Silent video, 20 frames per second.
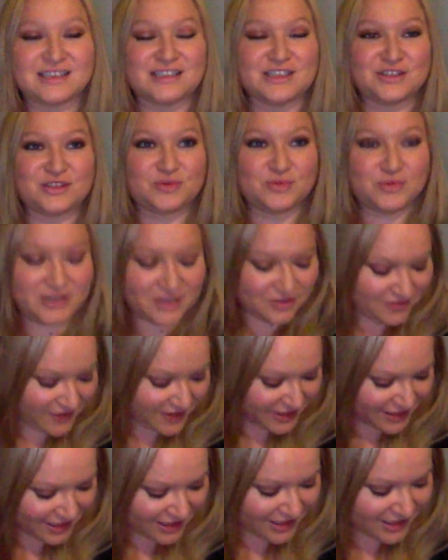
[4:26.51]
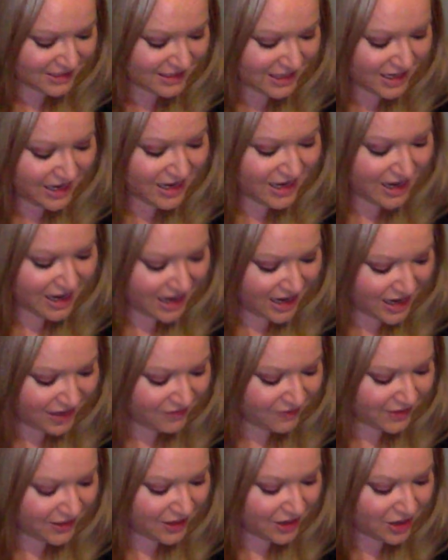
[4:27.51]
there's weird feelings
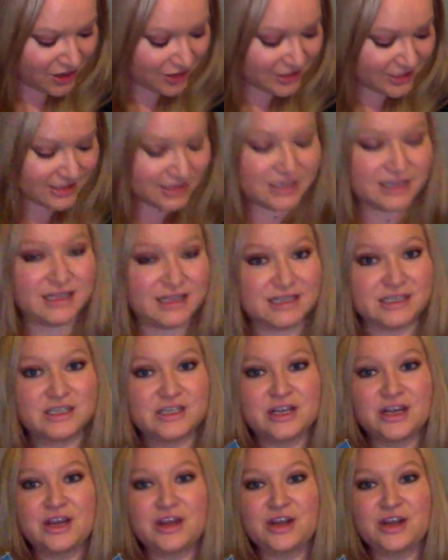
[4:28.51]
in regards to this.